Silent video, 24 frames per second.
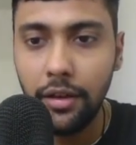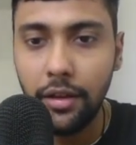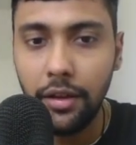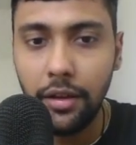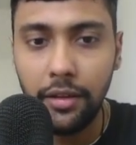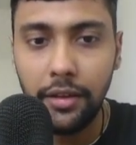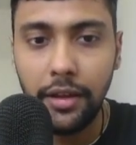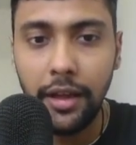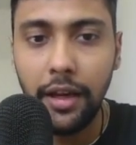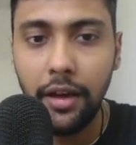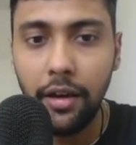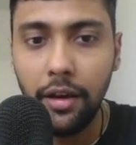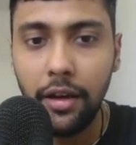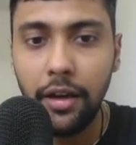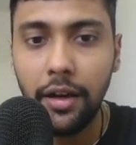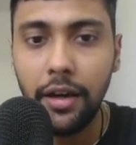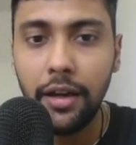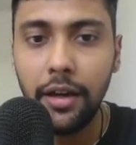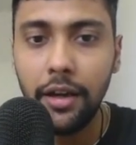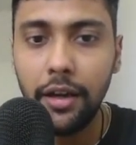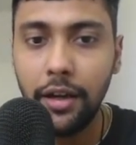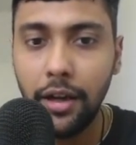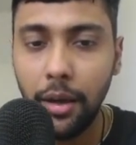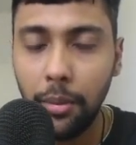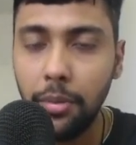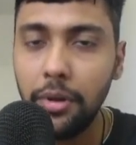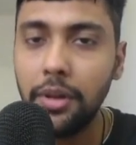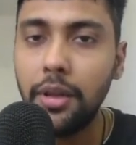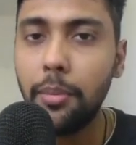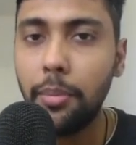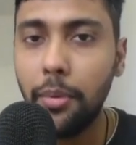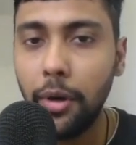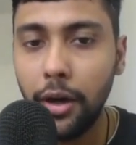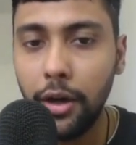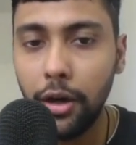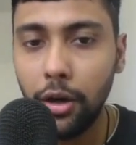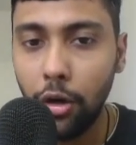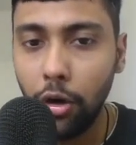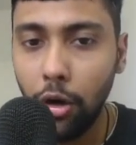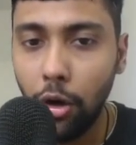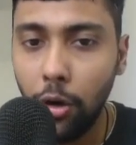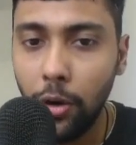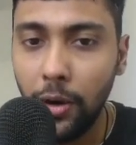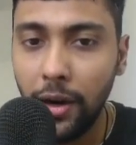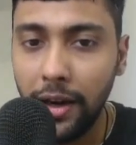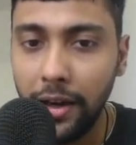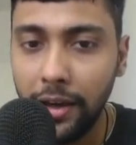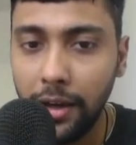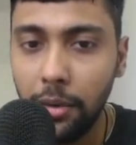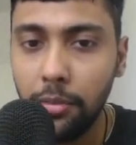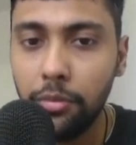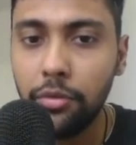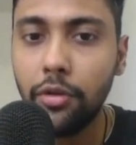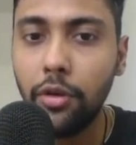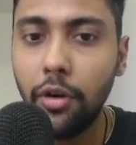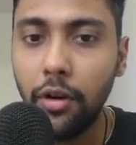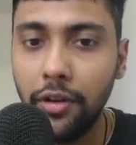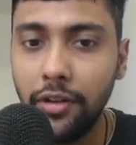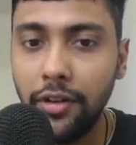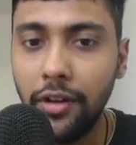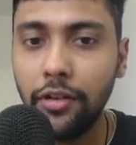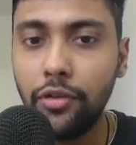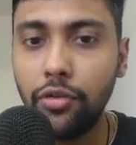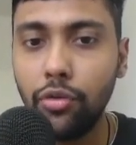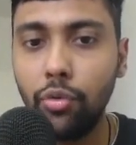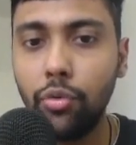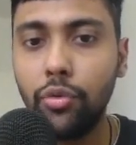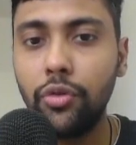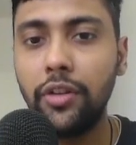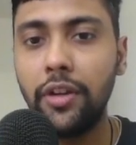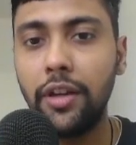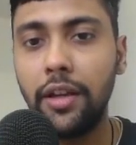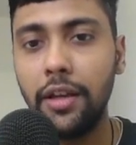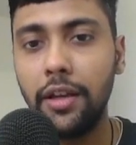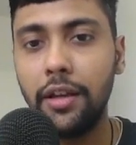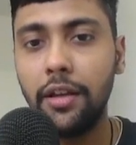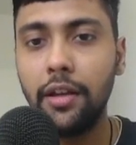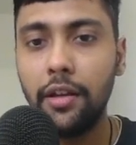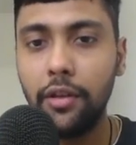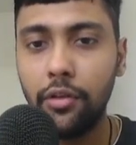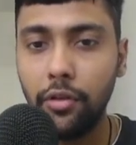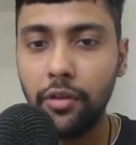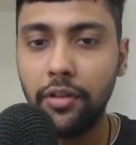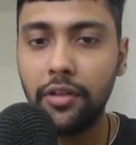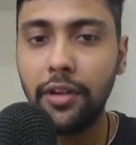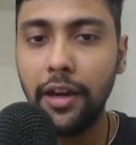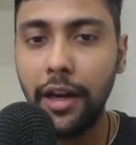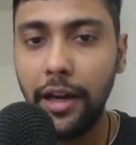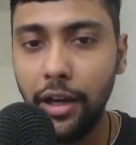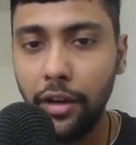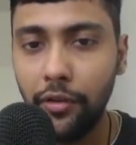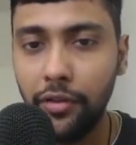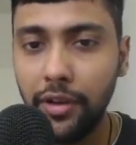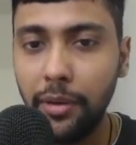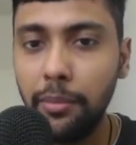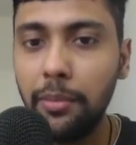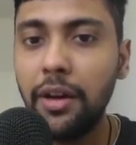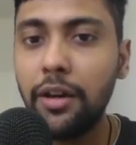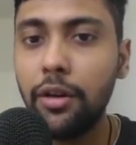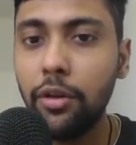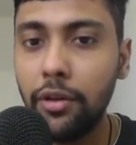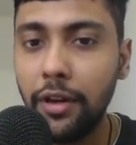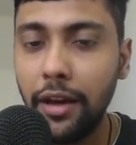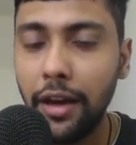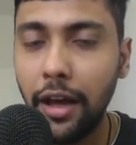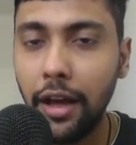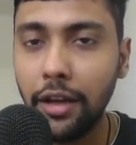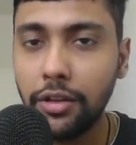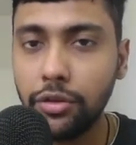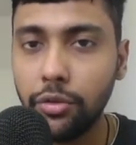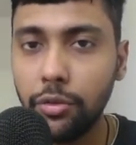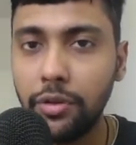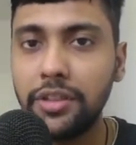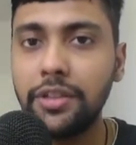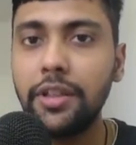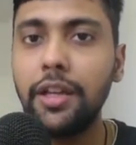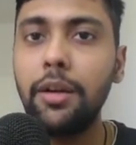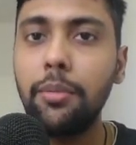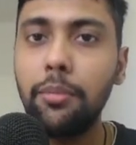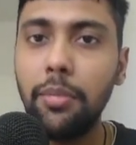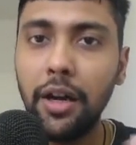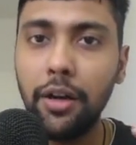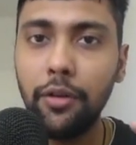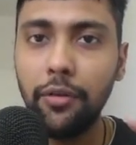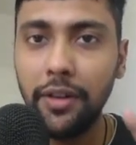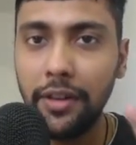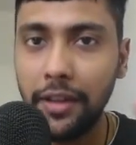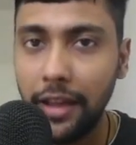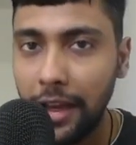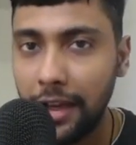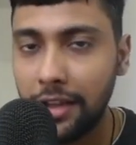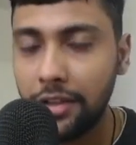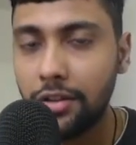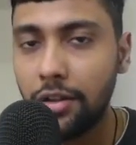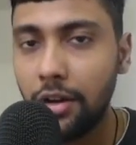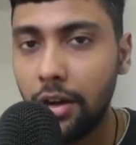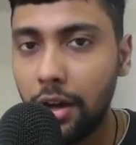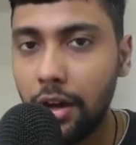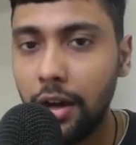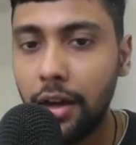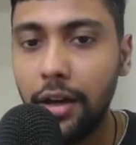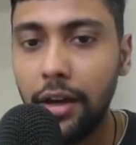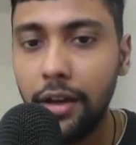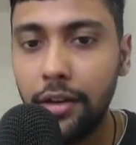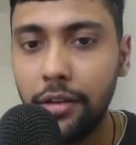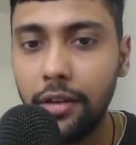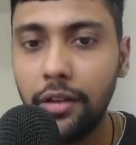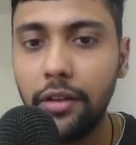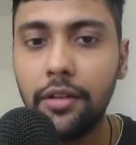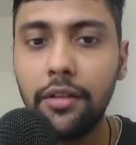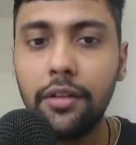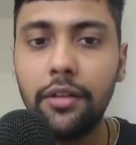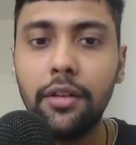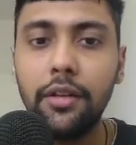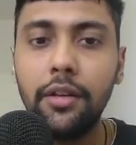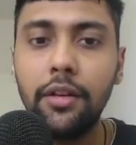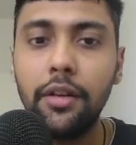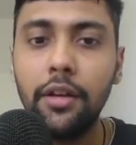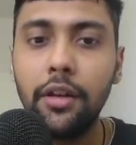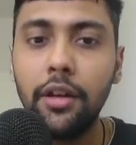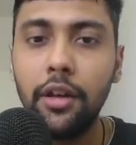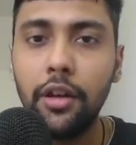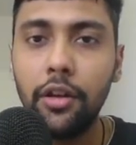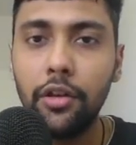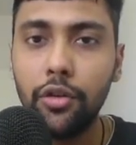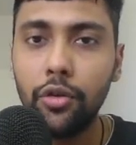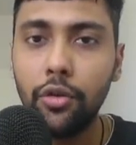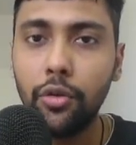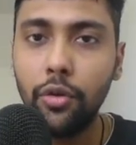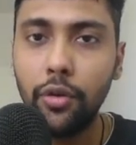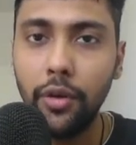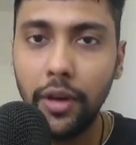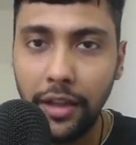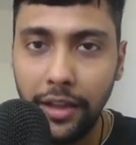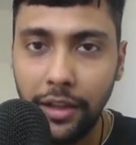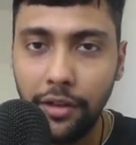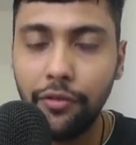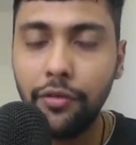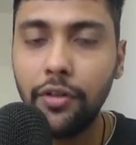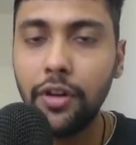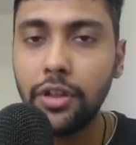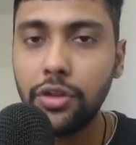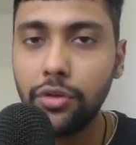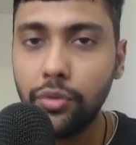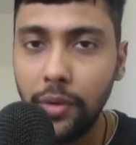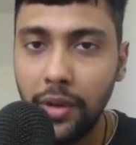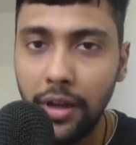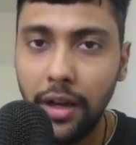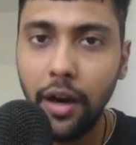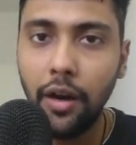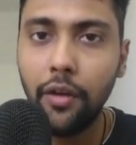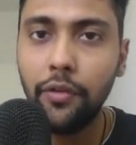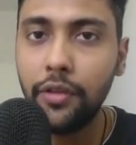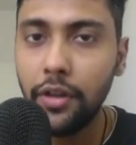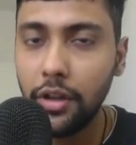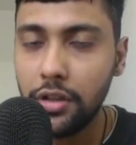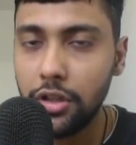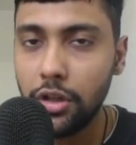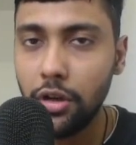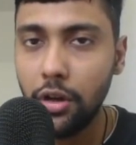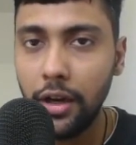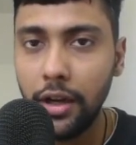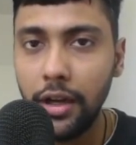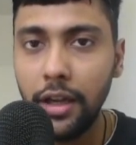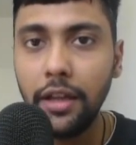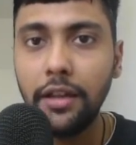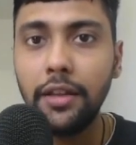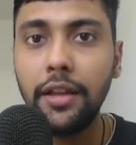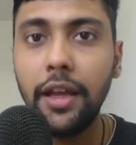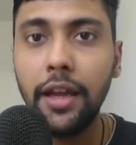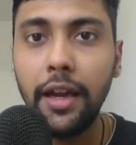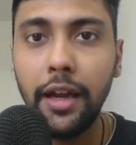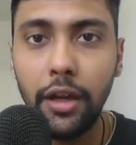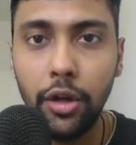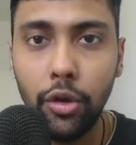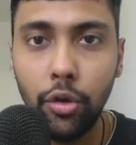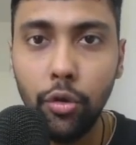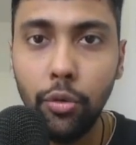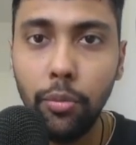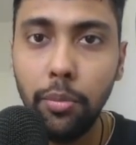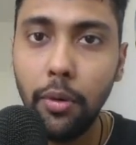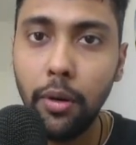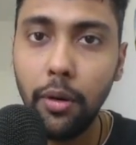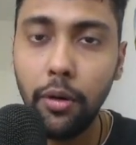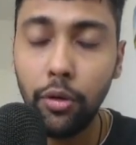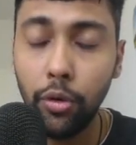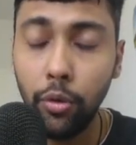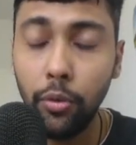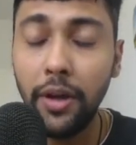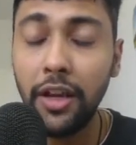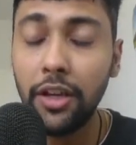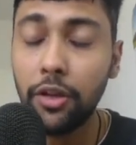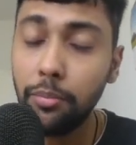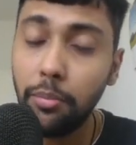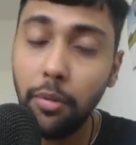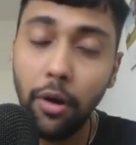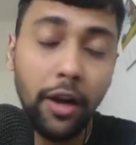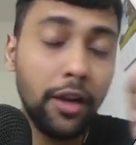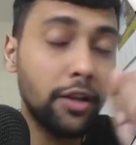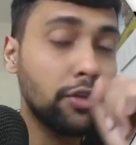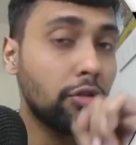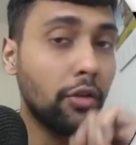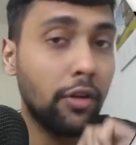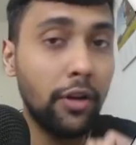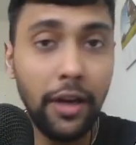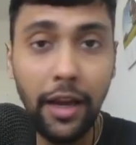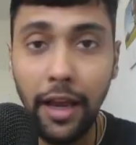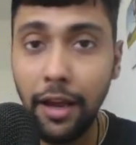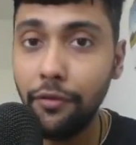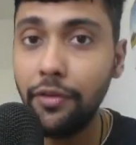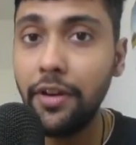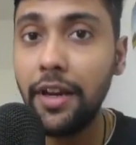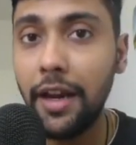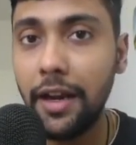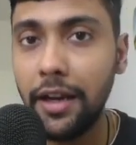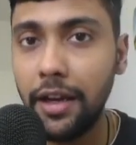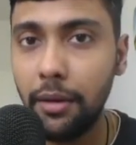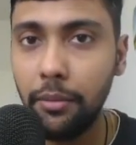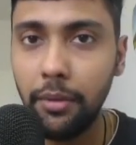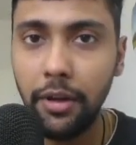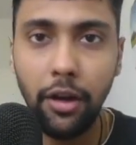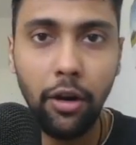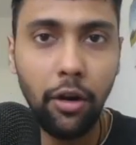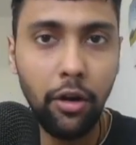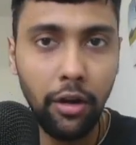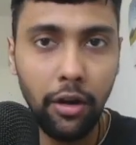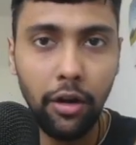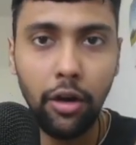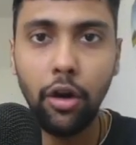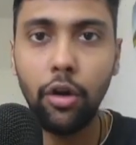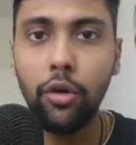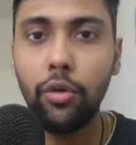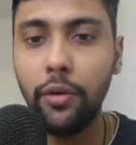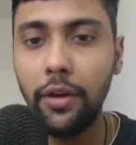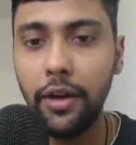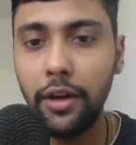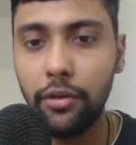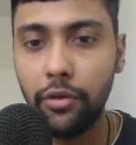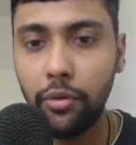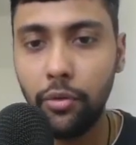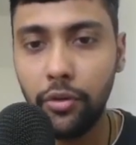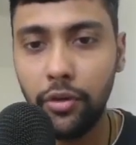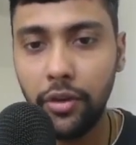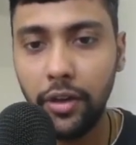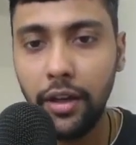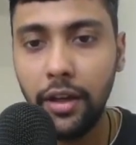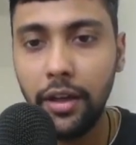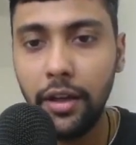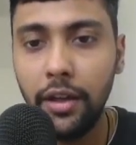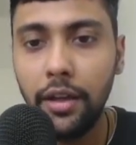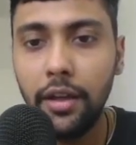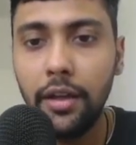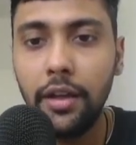they earn double the point on all items, not just sushi. So it's kind of similar to the last question, but with extra conditions. So in the first week after joining, they get 2x points on every item they order, not only sushi.